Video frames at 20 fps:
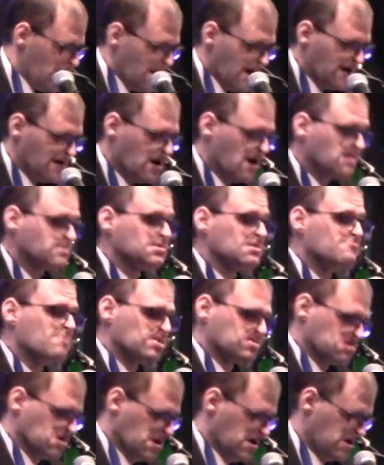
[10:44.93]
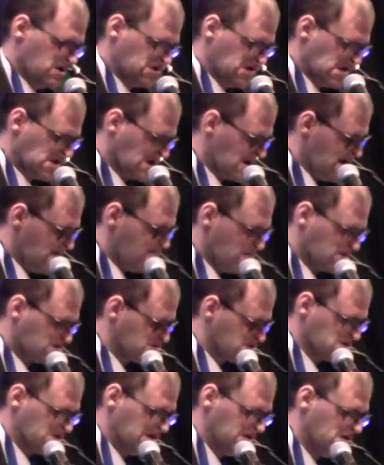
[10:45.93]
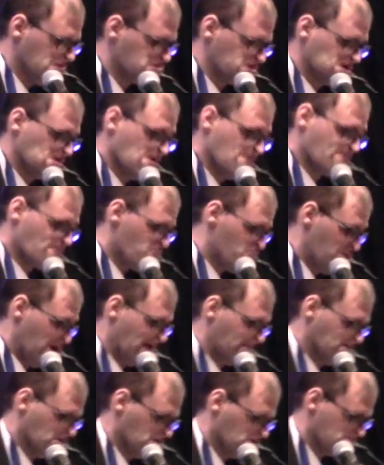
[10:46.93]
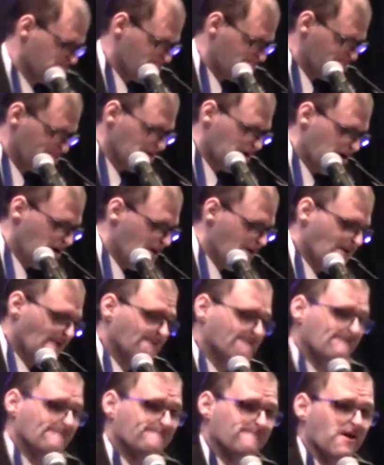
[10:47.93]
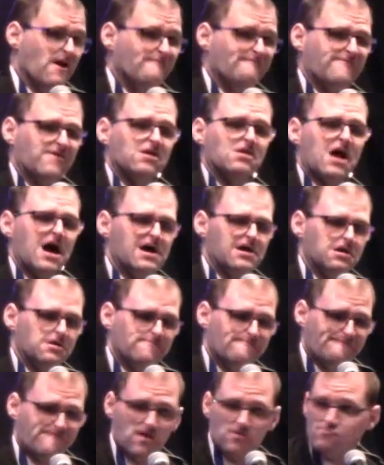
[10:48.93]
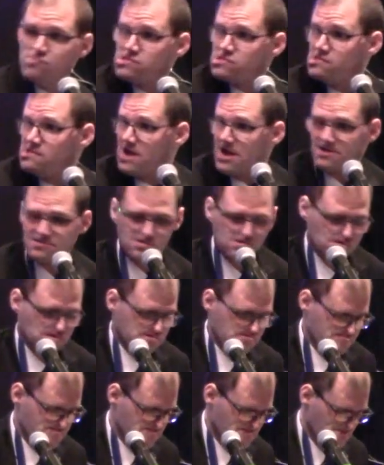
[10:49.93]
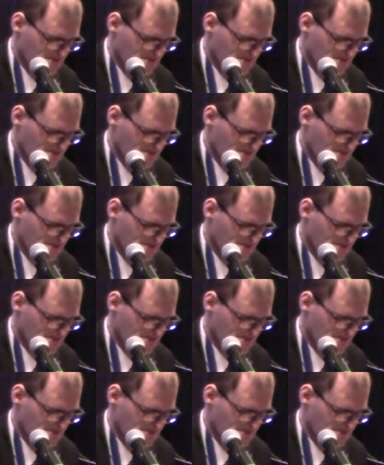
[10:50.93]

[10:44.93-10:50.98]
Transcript: I ultimately discovered the YouTube channel of a fluffy lion from Seattle